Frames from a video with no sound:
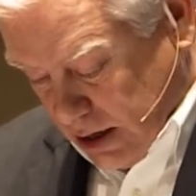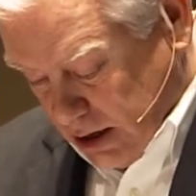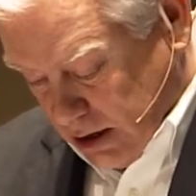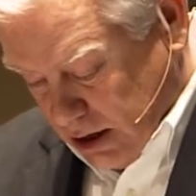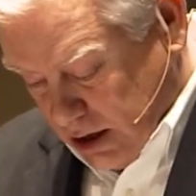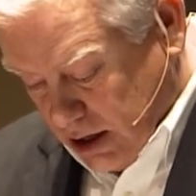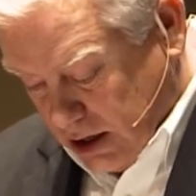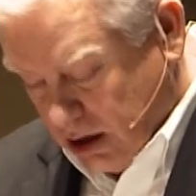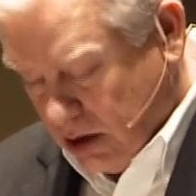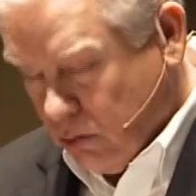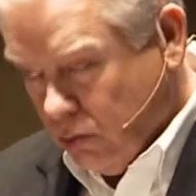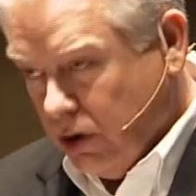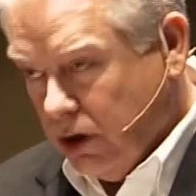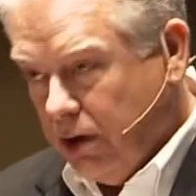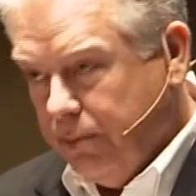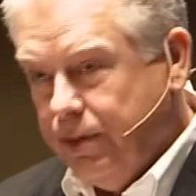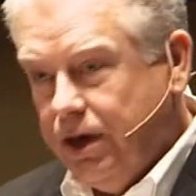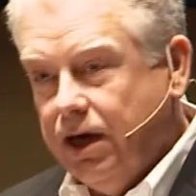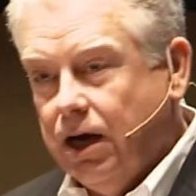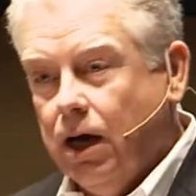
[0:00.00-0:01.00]
it can
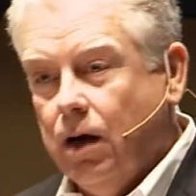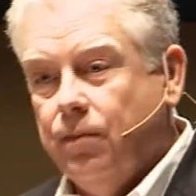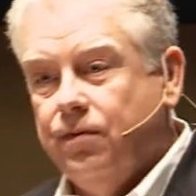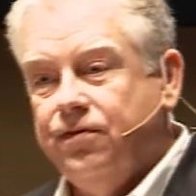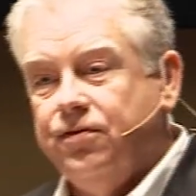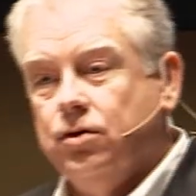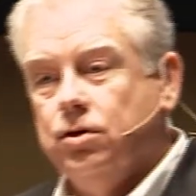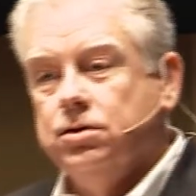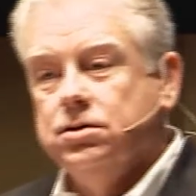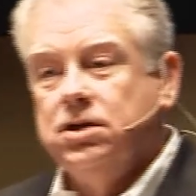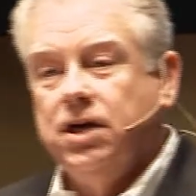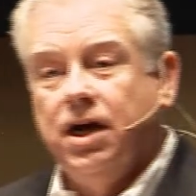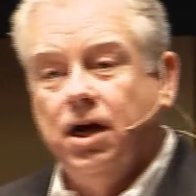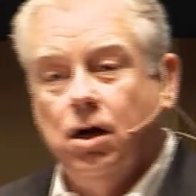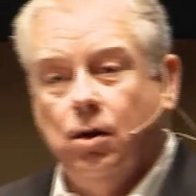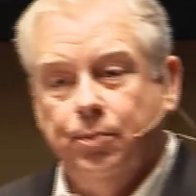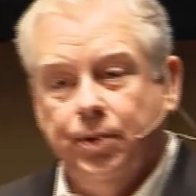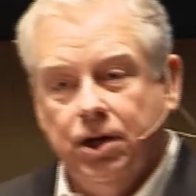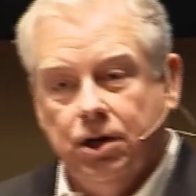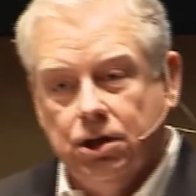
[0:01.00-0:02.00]
really be helpful to
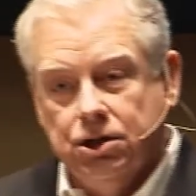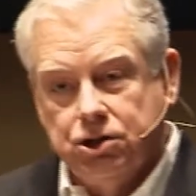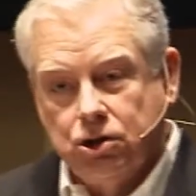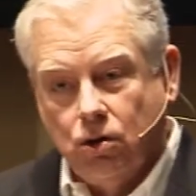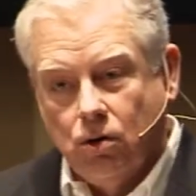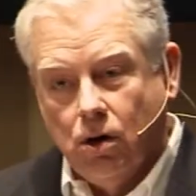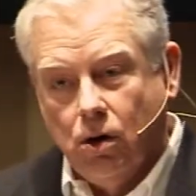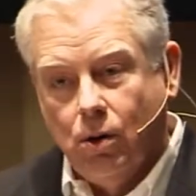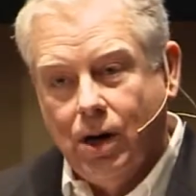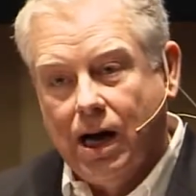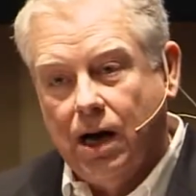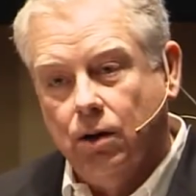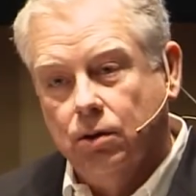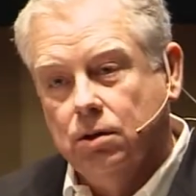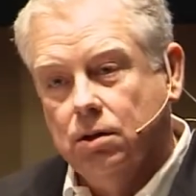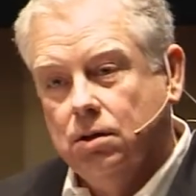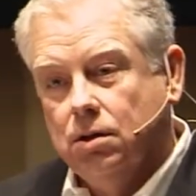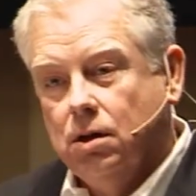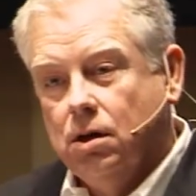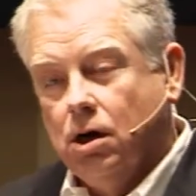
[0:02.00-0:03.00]
helping us grow
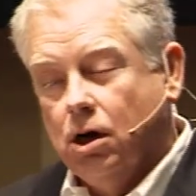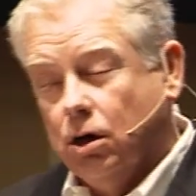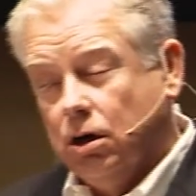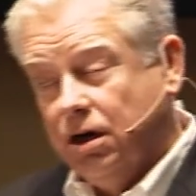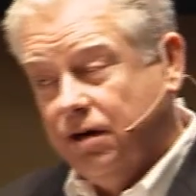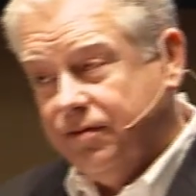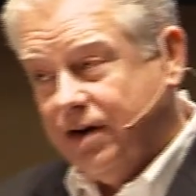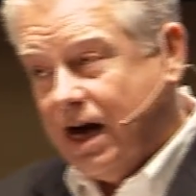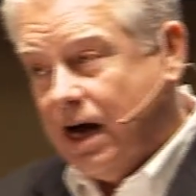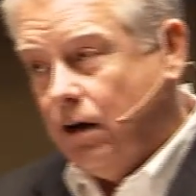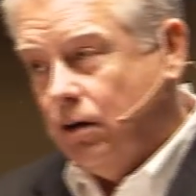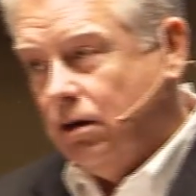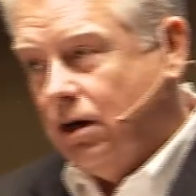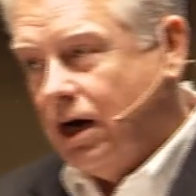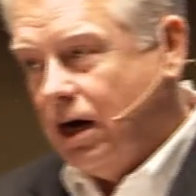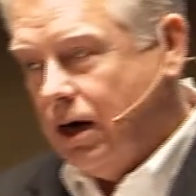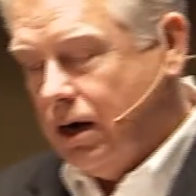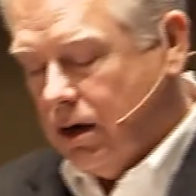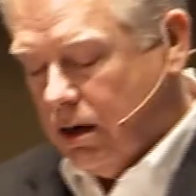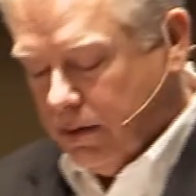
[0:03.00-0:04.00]
out or live out
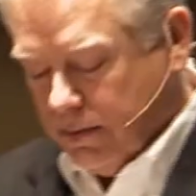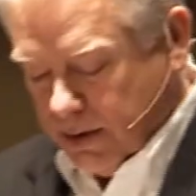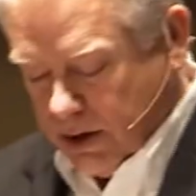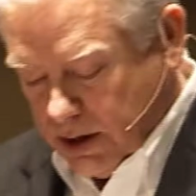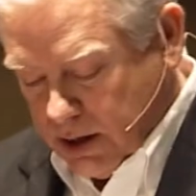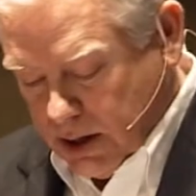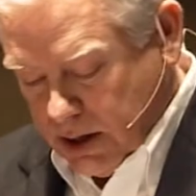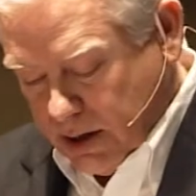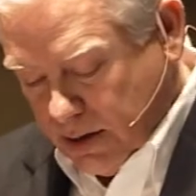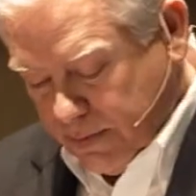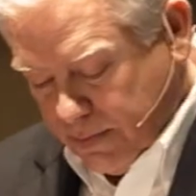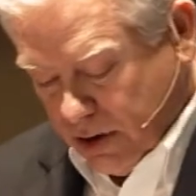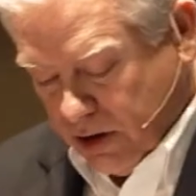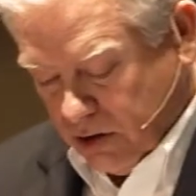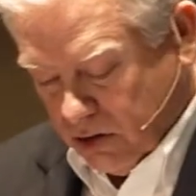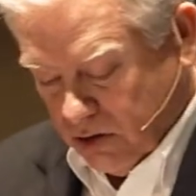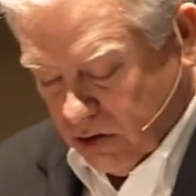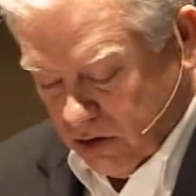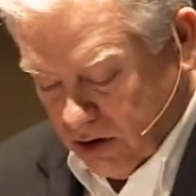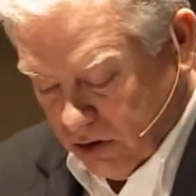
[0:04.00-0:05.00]
our
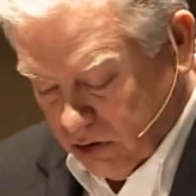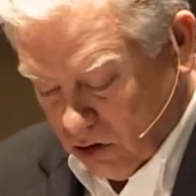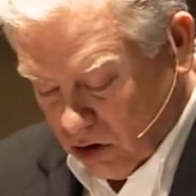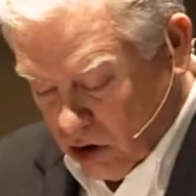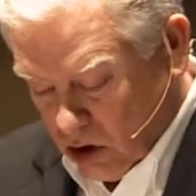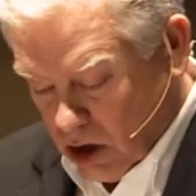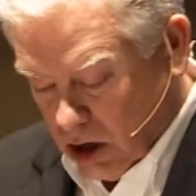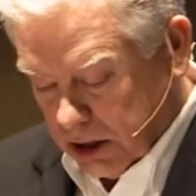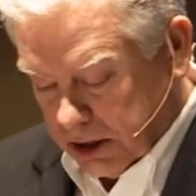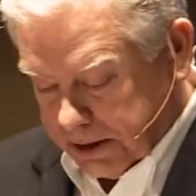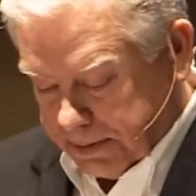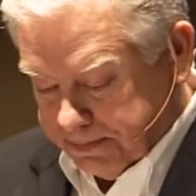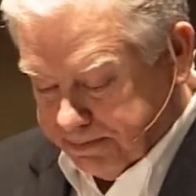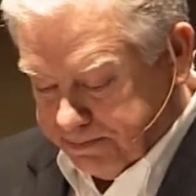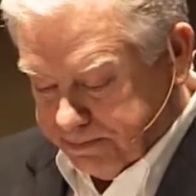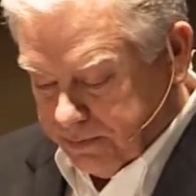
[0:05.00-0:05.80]
business as a calling.